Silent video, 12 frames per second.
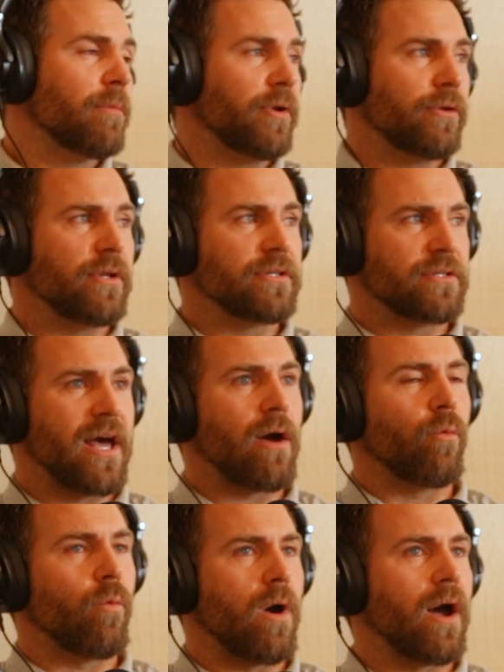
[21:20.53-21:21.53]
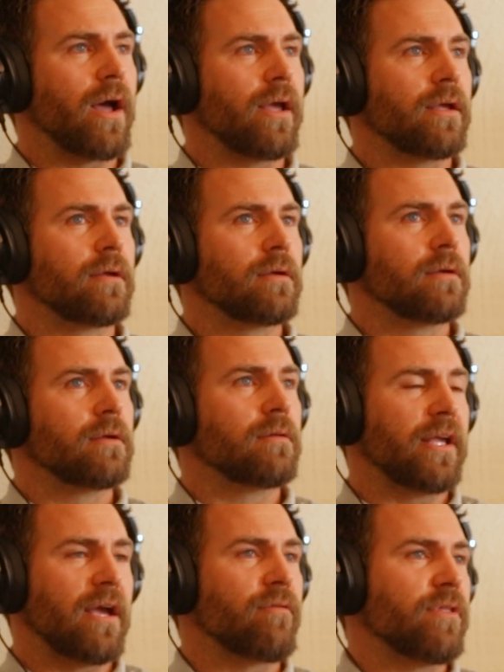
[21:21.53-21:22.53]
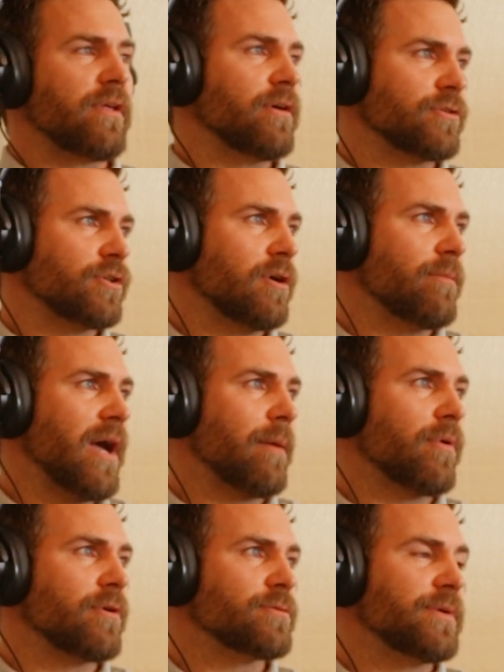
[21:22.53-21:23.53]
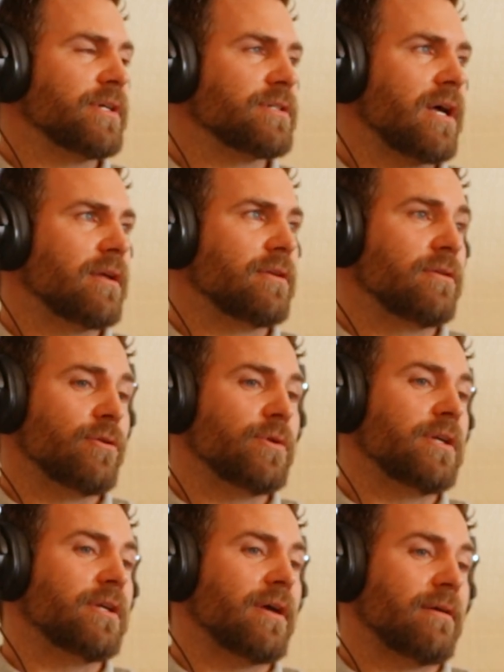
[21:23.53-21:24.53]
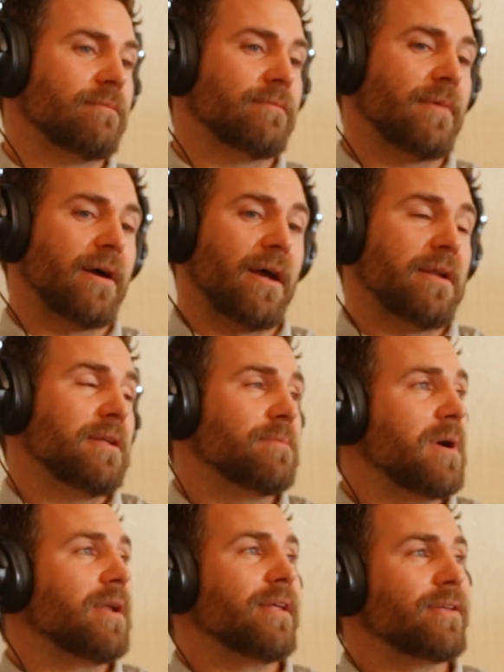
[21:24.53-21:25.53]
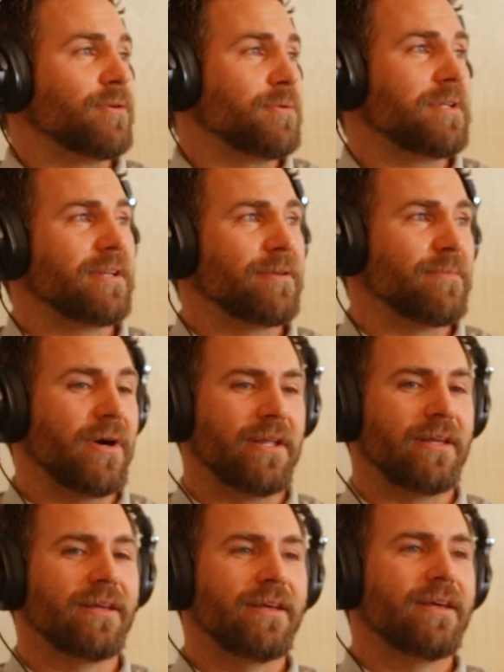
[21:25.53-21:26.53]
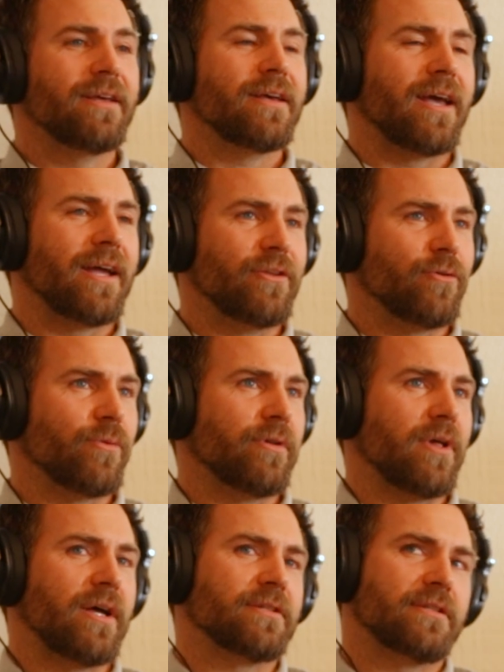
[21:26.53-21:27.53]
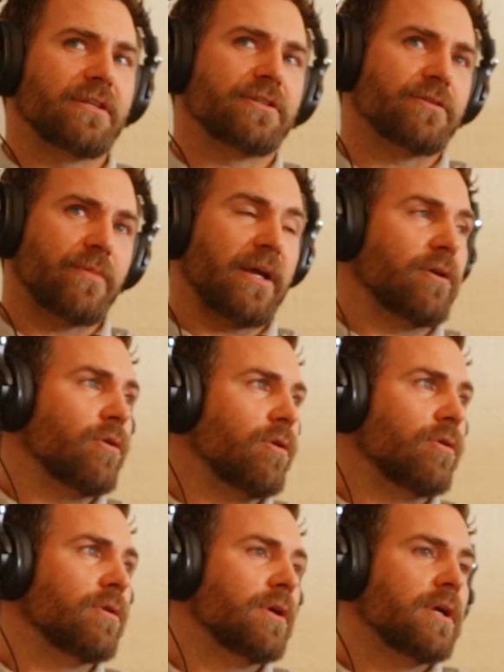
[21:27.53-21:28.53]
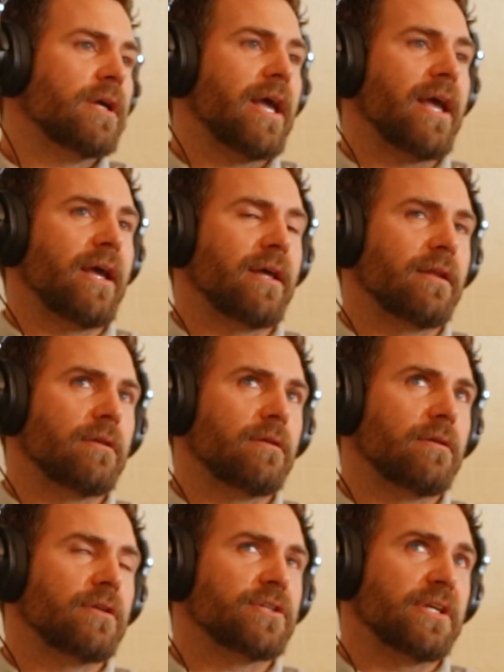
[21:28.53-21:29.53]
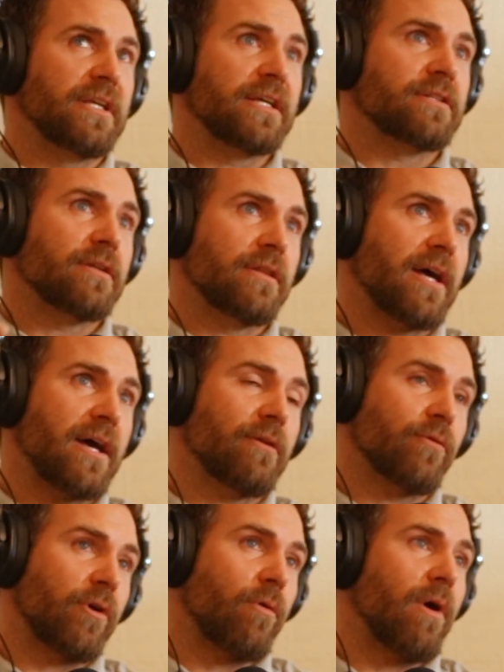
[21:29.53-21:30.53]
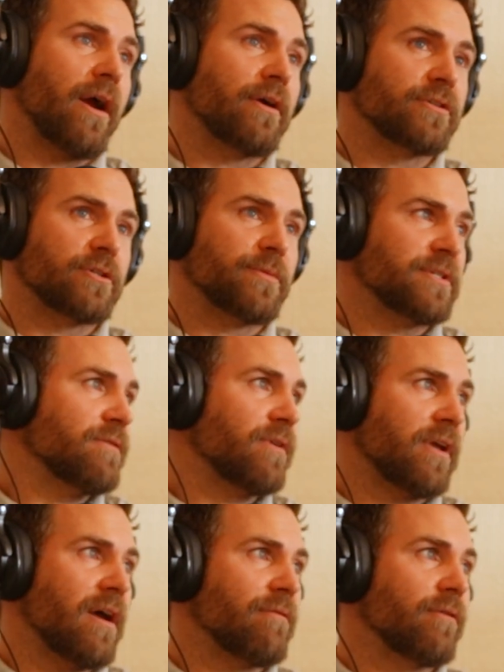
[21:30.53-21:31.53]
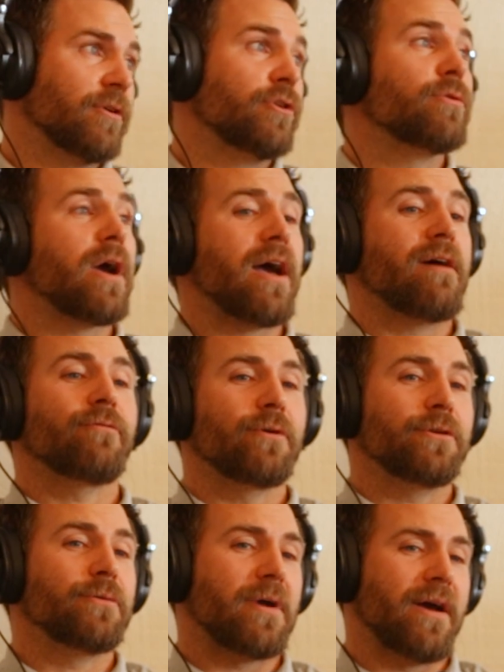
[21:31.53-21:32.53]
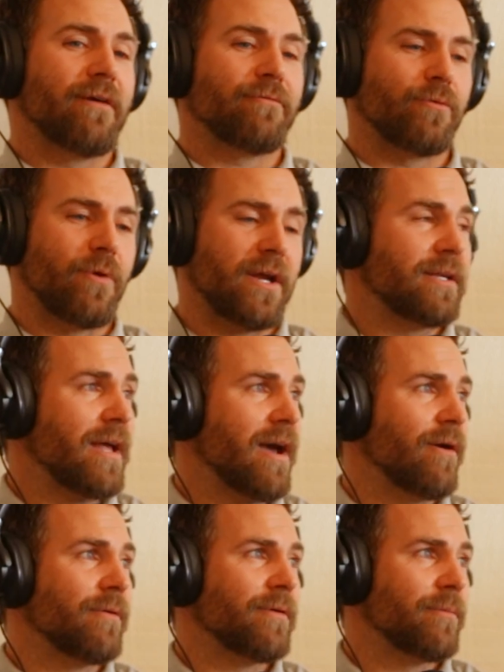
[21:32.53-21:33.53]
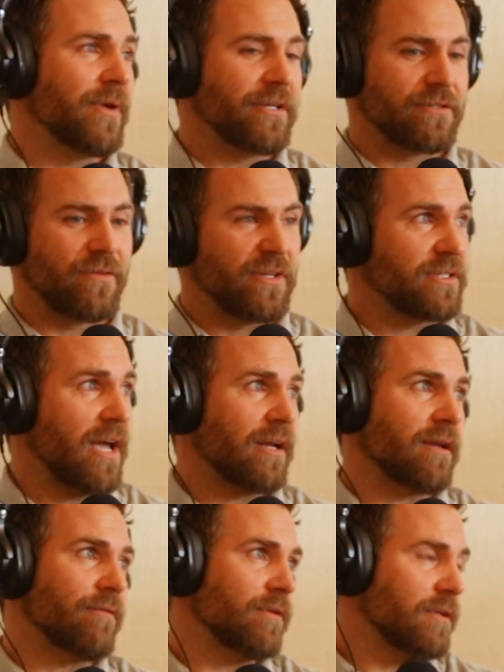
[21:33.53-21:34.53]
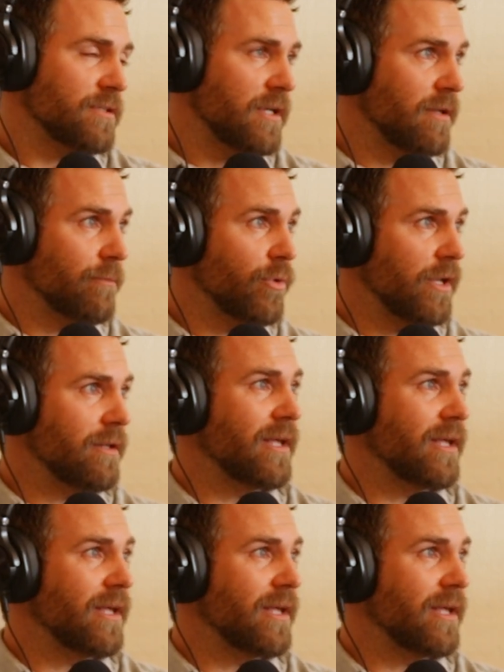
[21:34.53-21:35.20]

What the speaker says: But is that why like everything else took a back burners? Because I need money, you needed money, and you realized this is my goal, and to get to that requires a specific effort. You have what you have right now because of the exact effort that's getting put in.